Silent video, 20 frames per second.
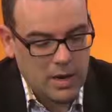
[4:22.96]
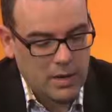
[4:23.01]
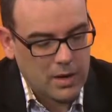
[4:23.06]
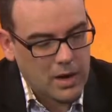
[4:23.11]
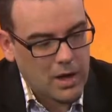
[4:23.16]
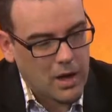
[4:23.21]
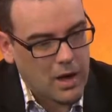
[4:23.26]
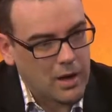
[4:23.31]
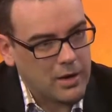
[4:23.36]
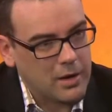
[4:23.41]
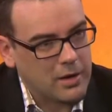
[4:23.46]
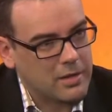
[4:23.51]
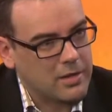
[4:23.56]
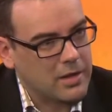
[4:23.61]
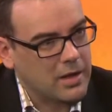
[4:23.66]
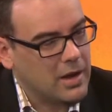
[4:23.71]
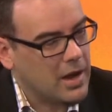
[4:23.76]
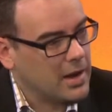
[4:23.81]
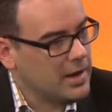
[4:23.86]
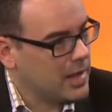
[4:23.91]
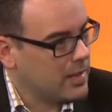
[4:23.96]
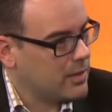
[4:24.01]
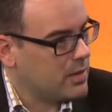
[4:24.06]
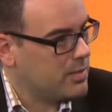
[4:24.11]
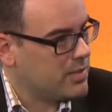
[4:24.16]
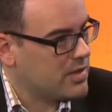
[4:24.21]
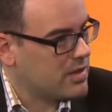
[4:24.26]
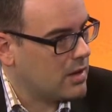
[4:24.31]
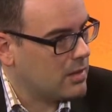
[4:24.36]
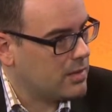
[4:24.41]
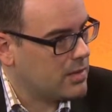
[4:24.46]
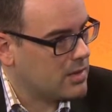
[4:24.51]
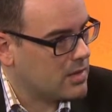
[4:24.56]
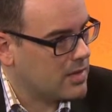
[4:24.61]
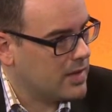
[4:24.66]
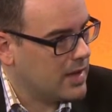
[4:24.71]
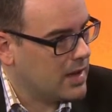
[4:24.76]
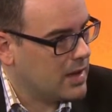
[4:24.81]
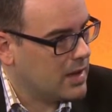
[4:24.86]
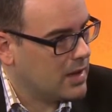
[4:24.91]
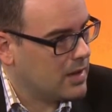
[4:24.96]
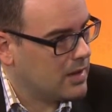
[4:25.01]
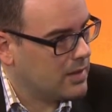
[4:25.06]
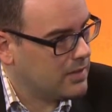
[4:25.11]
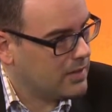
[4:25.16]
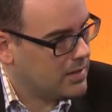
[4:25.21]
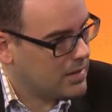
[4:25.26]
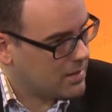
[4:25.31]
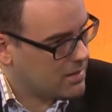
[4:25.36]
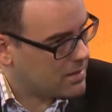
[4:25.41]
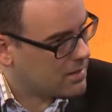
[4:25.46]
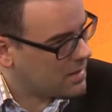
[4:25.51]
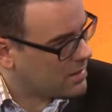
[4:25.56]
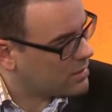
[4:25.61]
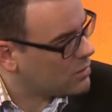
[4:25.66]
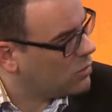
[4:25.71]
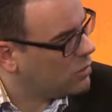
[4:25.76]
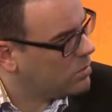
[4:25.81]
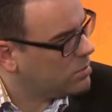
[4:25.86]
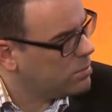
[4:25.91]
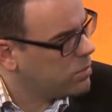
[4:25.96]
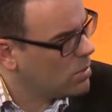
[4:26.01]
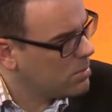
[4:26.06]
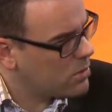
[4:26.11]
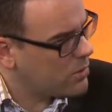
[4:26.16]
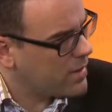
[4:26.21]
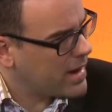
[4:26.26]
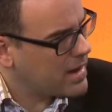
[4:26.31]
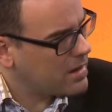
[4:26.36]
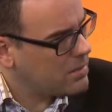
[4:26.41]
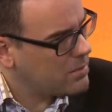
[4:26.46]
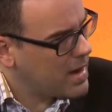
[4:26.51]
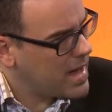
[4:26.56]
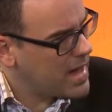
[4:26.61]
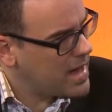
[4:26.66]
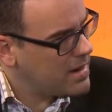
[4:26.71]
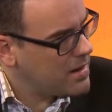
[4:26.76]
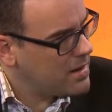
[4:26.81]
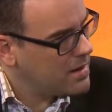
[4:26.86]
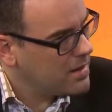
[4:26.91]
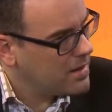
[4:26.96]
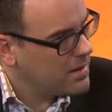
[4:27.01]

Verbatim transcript: Now, I noticed that another episode is called Boomerang Man.